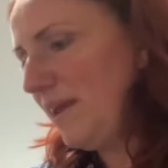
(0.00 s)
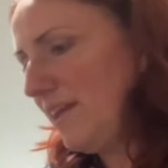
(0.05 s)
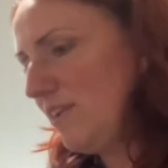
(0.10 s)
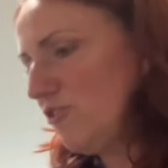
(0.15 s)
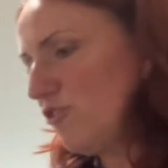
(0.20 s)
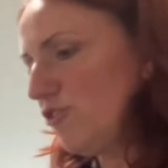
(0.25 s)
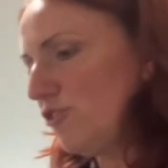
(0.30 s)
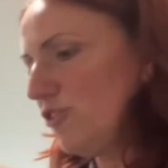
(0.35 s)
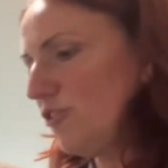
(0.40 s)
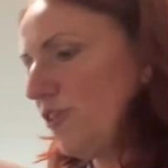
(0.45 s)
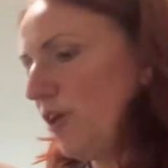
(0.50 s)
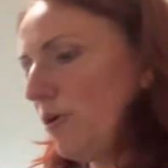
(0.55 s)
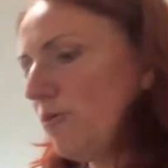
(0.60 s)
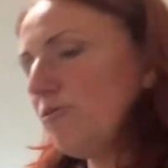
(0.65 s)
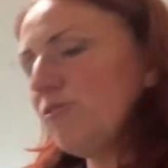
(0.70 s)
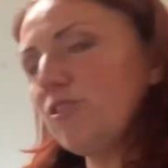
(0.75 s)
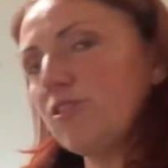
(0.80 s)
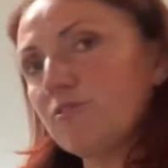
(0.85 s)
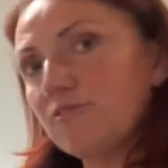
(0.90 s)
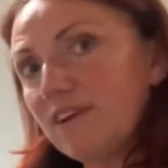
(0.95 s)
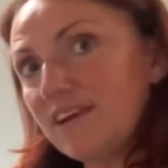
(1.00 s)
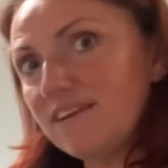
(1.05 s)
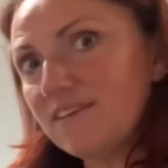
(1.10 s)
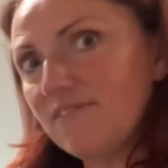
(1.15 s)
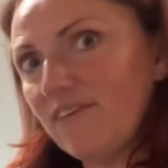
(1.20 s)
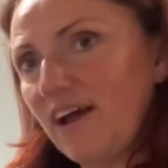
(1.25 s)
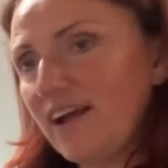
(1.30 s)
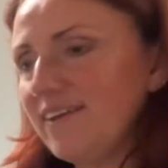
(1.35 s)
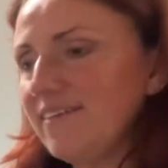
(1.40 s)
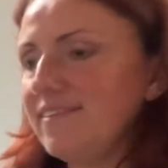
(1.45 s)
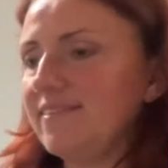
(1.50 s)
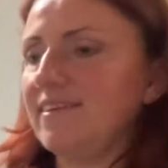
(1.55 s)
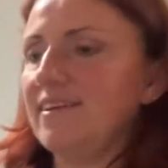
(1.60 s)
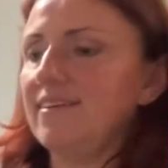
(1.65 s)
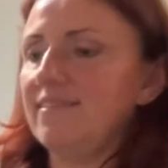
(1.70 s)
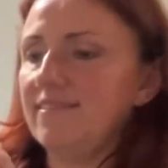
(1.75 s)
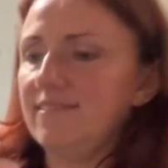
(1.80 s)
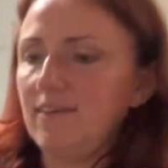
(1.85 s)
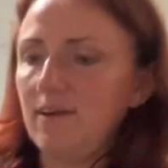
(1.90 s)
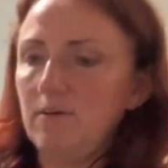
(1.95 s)
sure those three
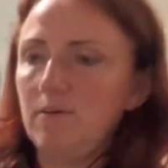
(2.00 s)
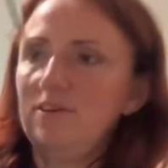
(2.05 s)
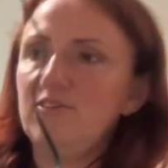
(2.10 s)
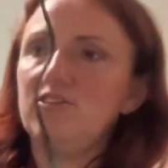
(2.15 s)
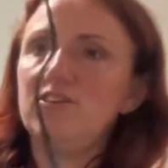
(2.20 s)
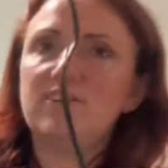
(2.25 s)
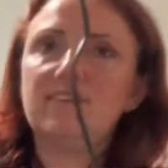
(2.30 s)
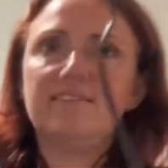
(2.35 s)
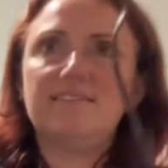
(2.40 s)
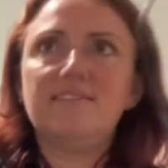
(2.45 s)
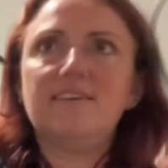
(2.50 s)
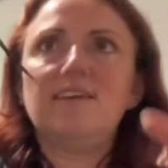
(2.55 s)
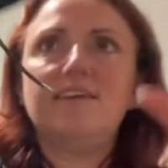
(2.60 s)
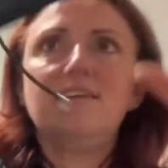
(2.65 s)
devices. So as you can see,